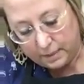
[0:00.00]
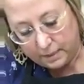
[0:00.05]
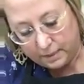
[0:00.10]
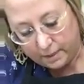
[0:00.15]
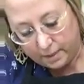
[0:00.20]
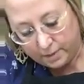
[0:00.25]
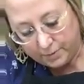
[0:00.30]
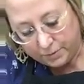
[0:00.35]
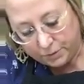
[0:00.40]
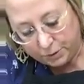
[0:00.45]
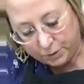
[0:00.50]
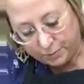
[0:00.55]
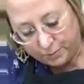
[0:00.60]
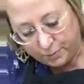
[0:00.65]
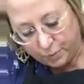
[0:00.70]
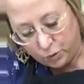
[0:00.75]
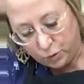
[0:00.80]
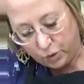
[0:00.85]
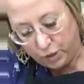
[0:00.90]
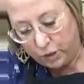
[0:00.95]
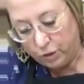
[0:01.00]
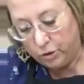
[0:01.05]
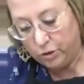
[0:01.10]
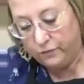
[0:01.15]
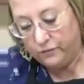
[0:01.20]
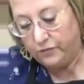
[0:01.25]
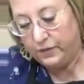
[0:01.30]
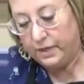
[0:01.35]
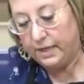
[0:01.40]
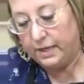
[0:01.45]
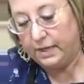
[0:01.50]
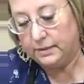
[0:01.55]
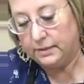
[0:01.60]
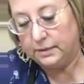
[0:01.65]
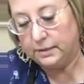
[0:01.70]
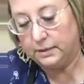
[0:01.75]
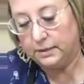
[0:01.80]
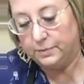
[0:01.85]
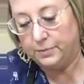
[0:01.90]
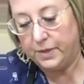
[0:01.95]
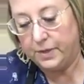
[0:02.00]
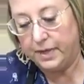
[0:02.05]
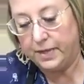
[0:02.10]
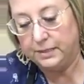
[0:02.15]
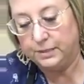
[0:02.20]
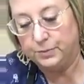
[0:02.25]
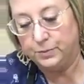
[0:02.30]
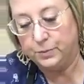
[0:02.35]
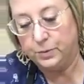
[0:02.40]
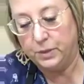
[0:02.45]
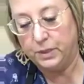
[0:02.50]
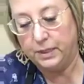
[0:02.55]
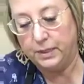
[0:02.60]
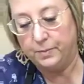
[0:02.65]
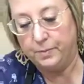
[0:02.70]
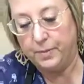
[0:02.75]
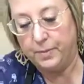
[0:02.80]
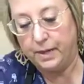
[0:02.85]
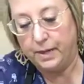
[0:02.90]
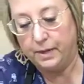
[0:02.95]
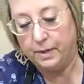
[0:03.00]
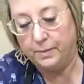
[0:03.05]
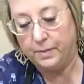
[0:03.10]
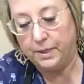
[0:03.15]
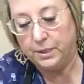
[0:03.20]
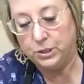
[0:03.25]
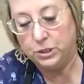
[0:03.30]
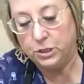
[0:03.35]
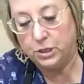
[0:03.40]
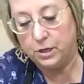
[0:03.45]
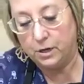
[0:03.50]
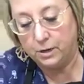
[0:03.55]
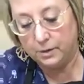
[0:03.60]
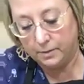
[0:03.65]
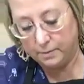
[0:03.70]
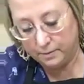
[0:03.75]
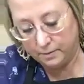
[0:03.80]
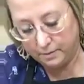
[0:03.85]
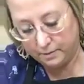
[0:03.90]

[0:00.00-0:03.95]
Now I'm just pulling off the excess paste, putting it back in my jar.